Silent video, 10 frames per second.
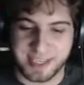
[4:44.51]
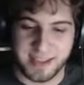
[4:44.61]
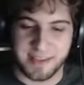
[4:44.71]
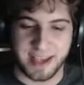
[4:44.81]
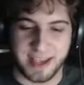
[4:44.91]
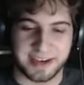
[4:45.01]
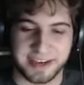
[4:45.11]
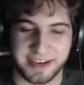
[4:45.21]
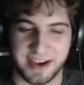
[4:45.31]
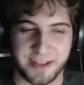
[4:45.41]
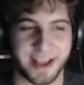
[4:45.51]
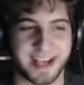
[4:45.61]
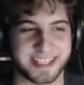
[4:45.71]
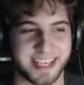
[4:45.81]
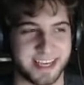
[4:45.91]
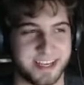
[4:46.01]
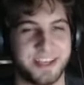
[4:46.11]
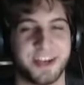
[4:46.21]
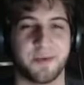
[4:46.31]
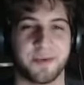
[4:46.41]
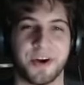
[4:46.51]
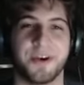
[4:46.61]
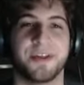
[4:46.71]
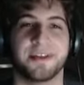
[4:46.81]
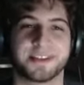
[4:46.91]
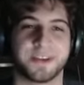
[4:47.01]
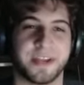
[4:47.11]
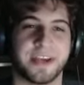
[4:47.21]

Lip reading: And then another guy's like, no, bro, they're sold out.